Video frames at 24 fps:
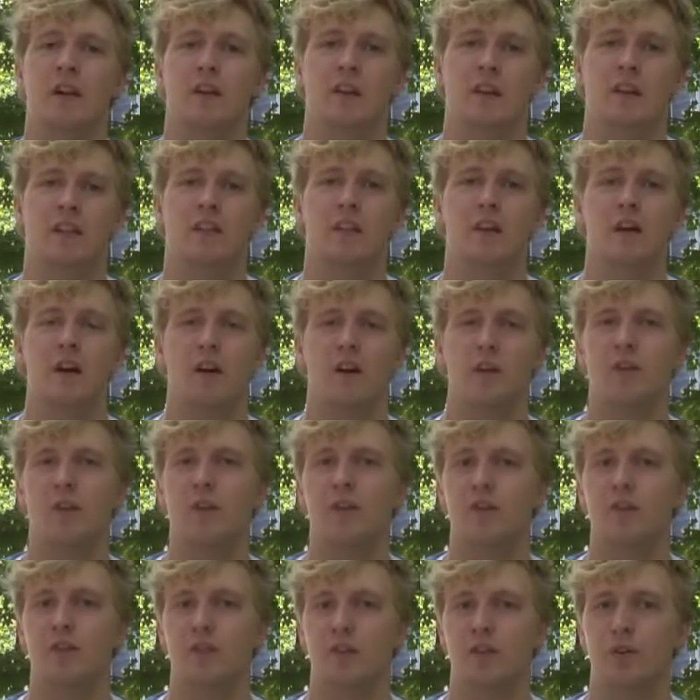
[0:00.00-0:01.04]
like they are in
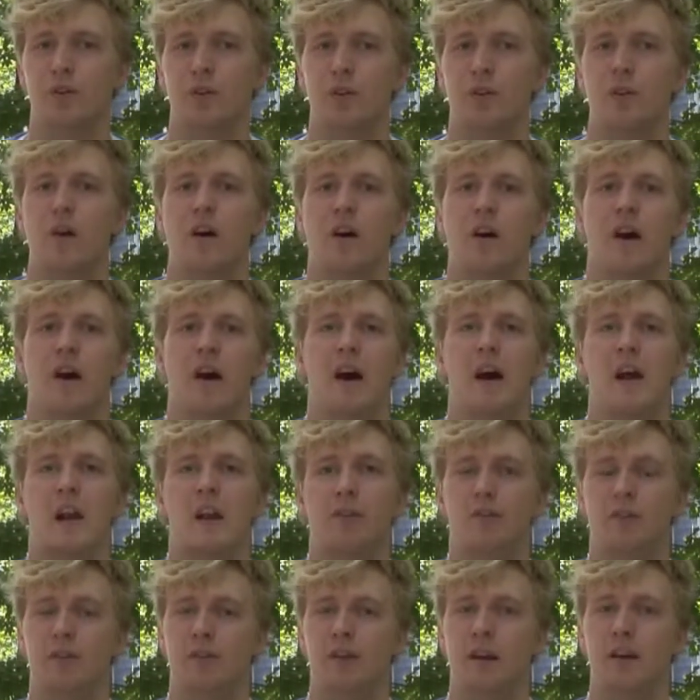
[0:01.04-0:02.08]
control and
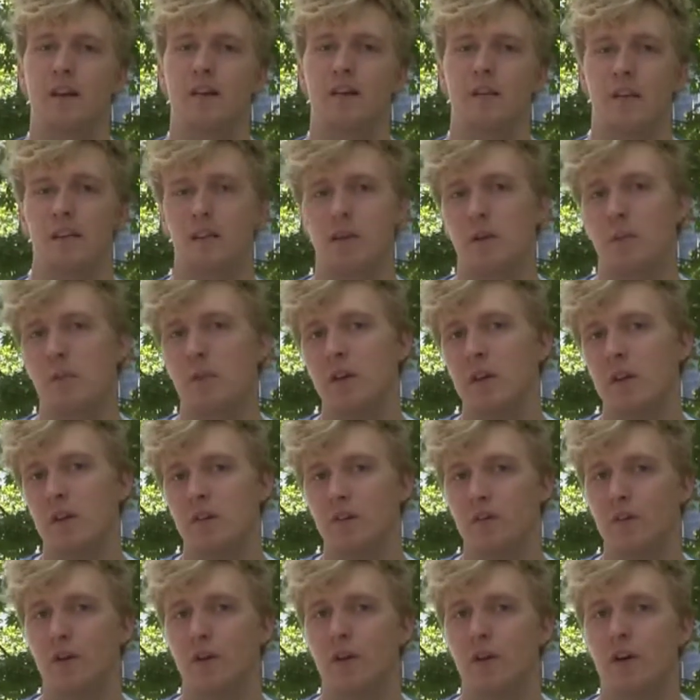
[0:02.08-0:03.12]
have created something
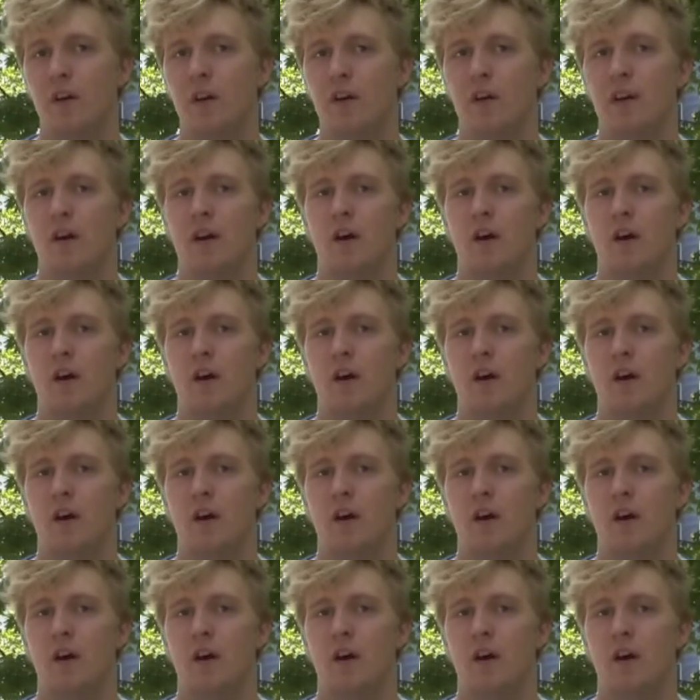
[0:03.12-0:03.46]
meaningful